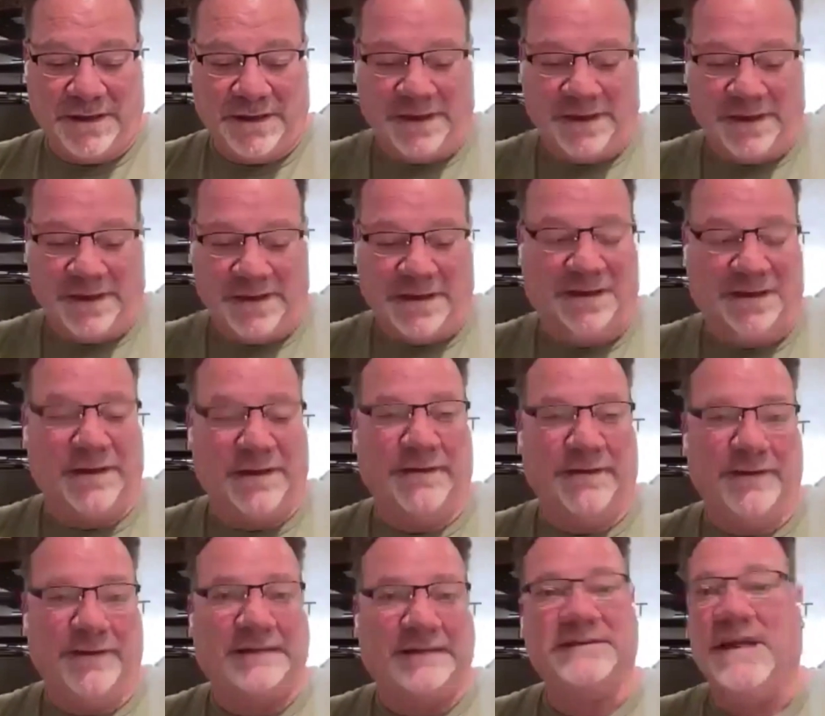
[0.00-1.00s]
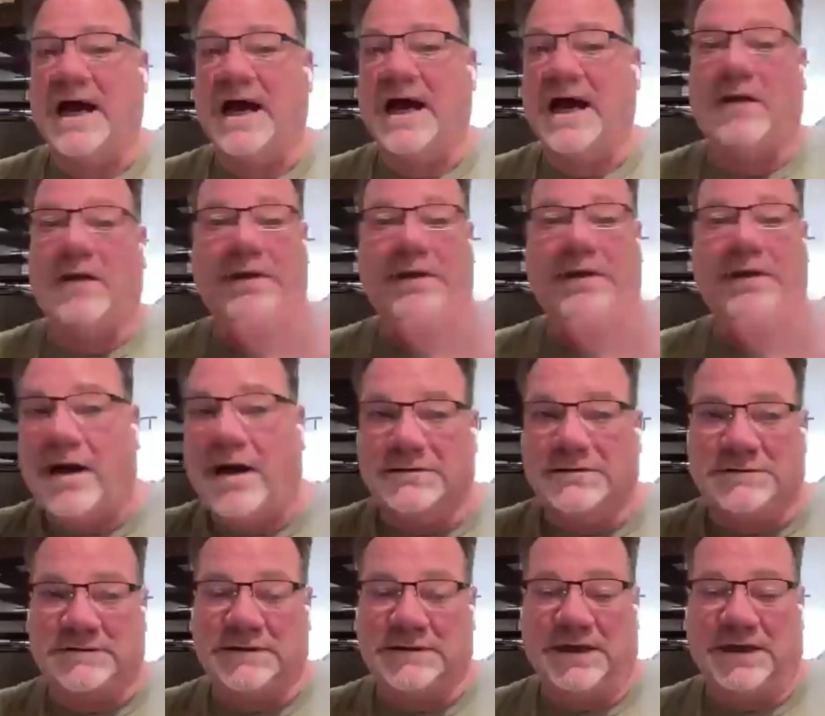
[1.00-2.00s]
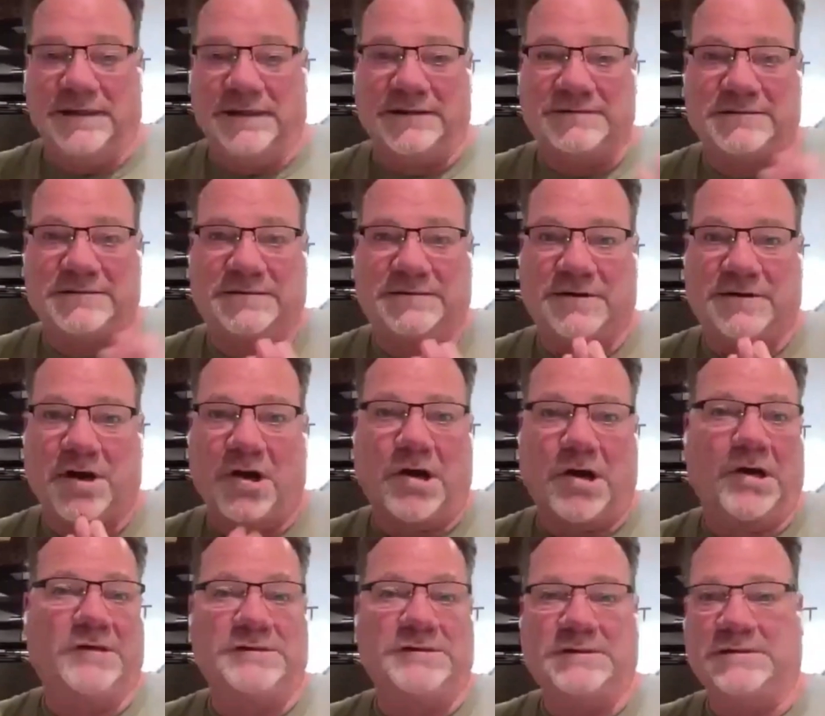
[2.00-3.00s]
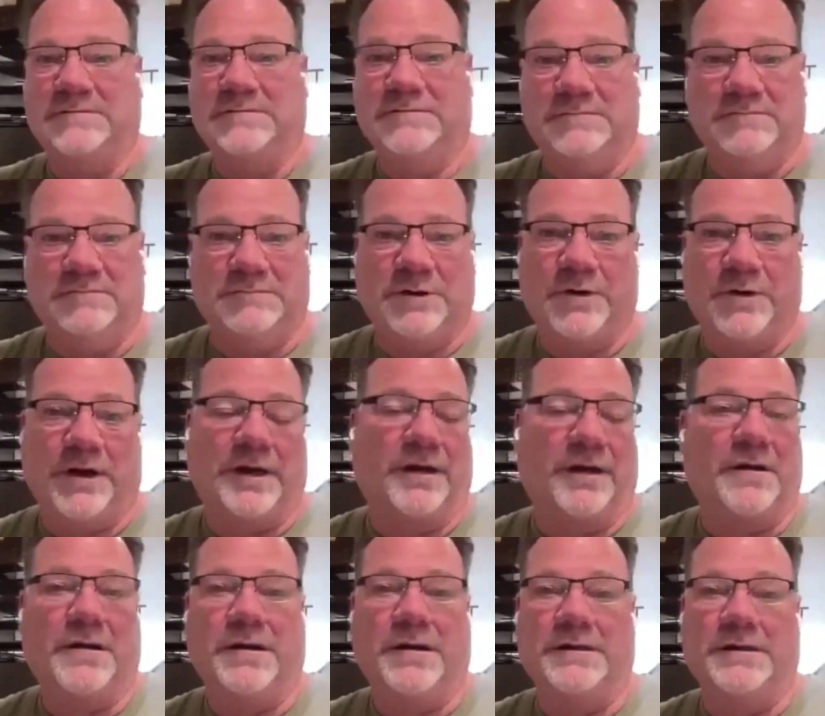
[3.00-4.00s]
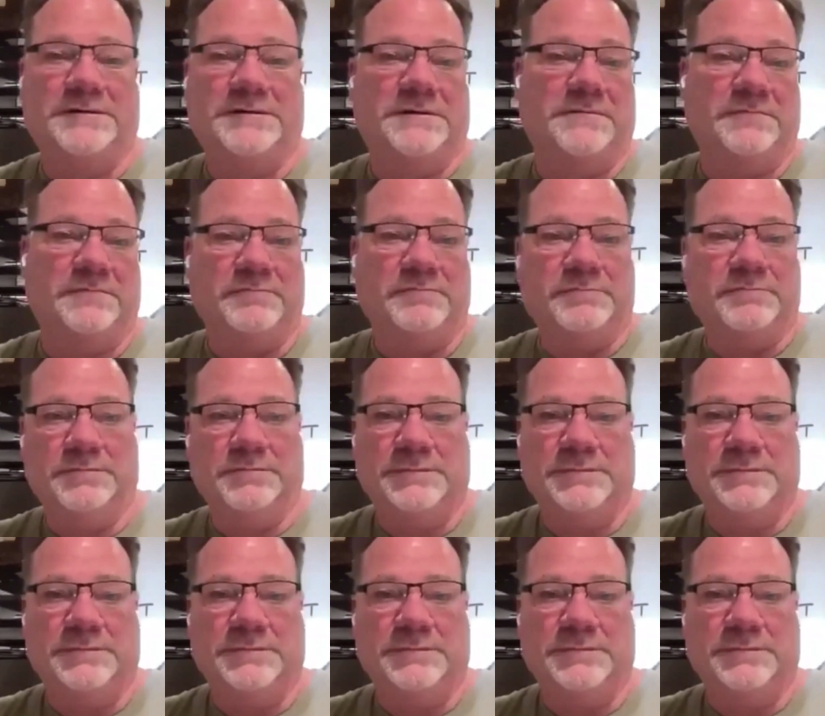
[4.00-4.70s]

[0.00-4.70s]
And that's not with a house. That's the cars and credit cards and